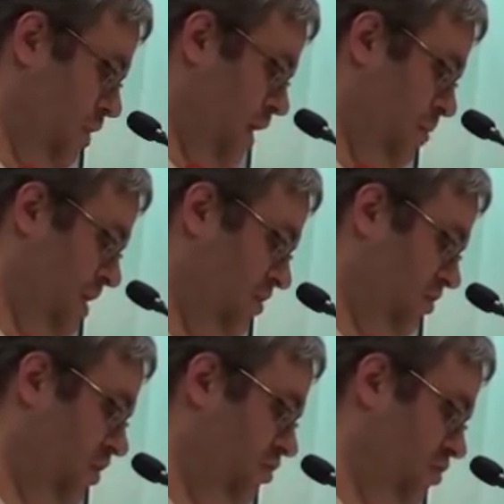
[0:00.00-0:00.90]
program, and
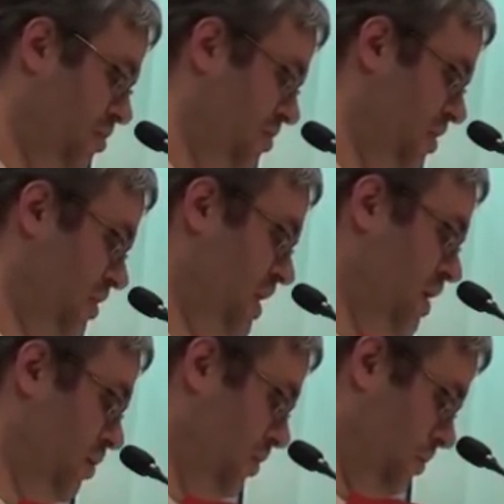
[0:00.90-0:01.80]
its leadership is
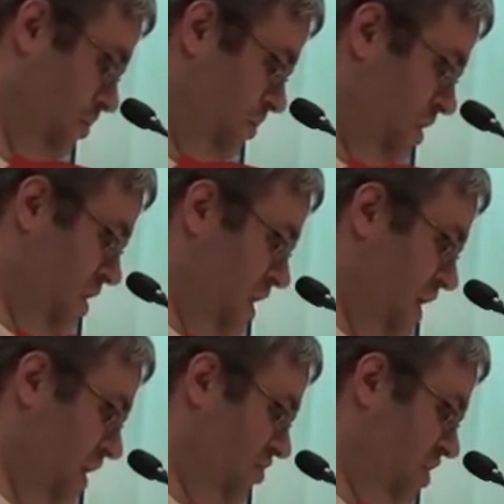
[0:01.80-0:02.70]
unaccountable.
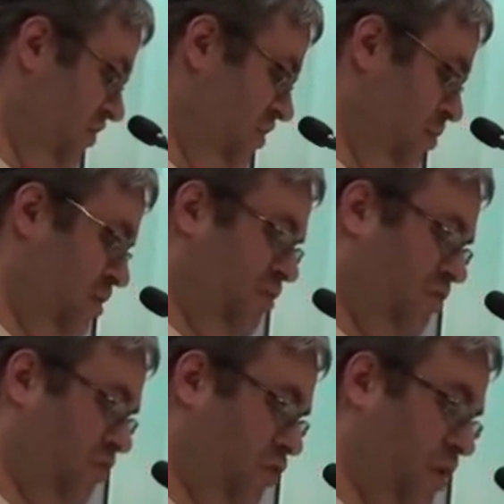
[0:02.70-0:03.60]
Instead of simply
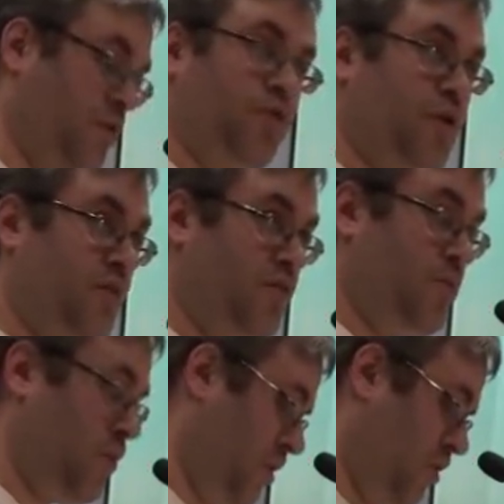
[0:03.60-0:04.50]
uncritically
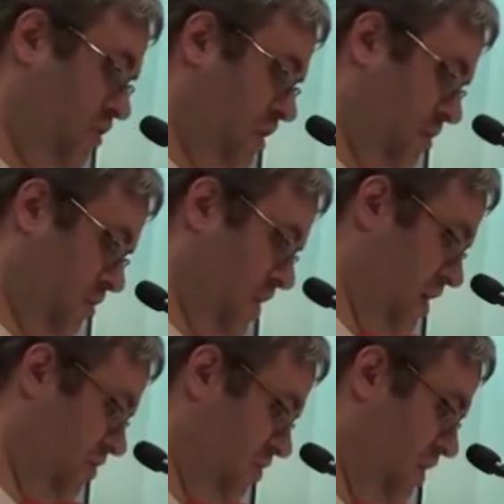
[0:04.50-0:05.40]
supporting all
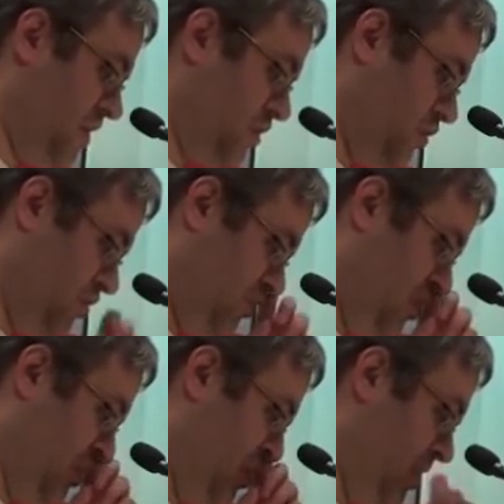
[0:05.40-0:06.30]
Democrats, like the North
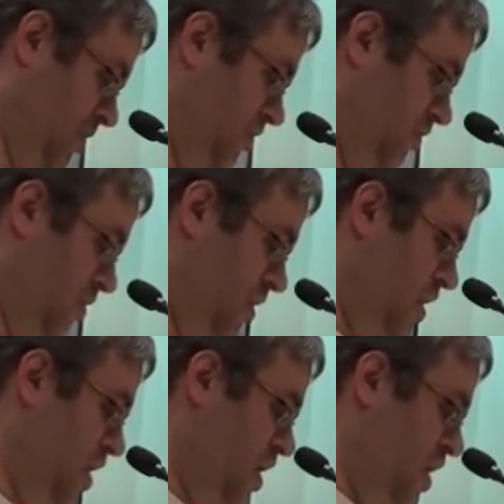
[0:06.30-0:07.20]
Star Caucus,
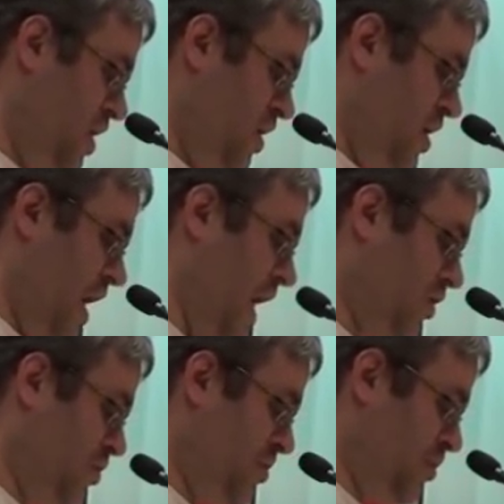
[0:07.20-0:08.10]

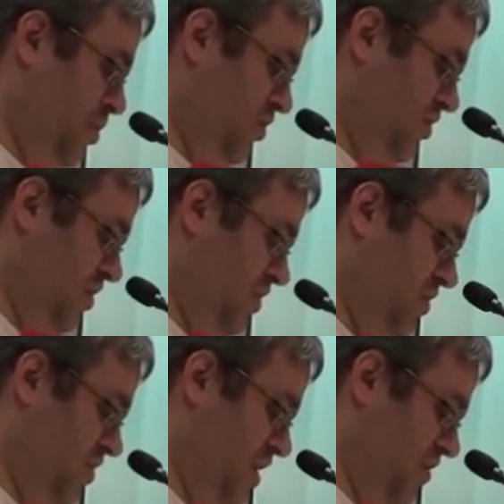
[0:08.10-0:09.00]
Ackerman proposes
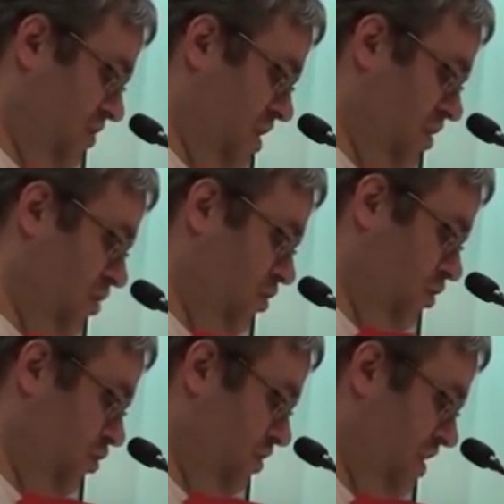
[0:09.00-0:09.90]
that DSA
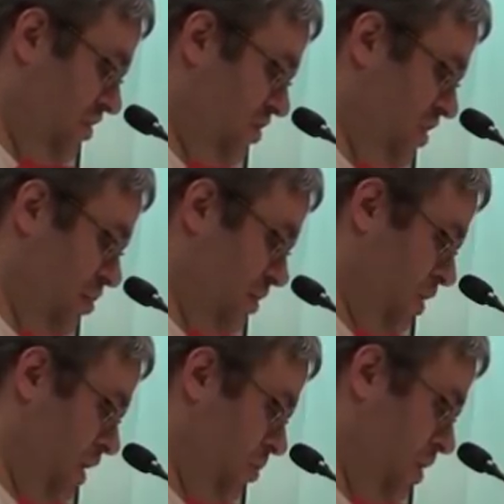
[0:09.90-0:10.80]
utilize the
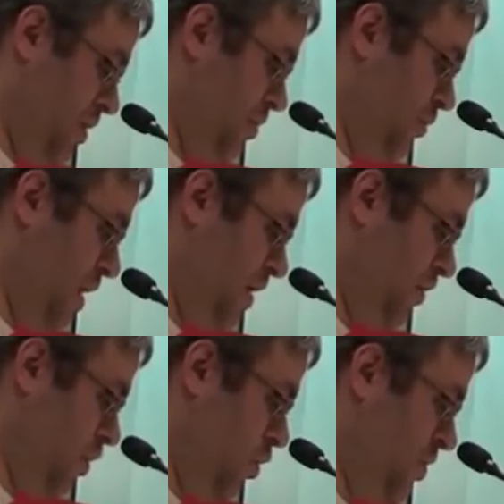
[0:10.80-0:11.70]
Democratic Party by running
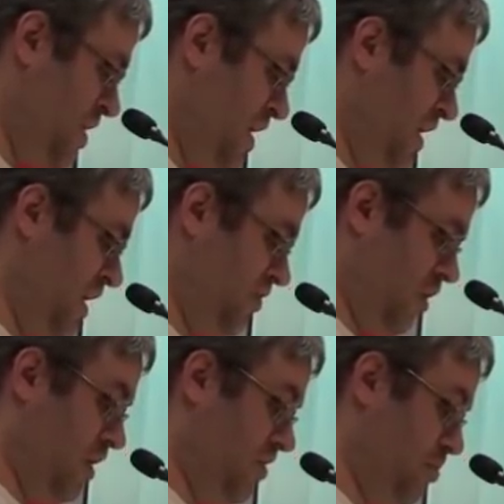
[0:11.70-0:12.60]
their own
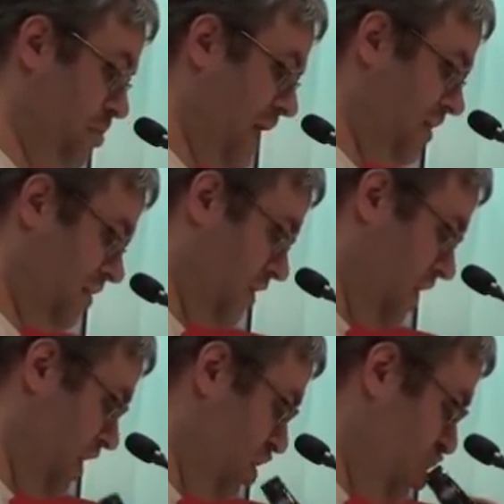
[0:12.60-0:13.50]
candidates on its ballot
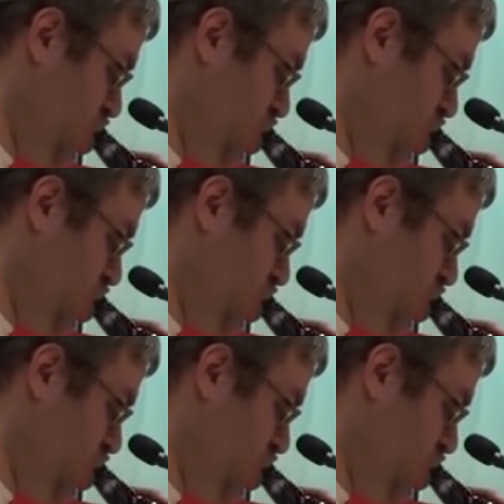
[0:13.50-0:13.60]
line.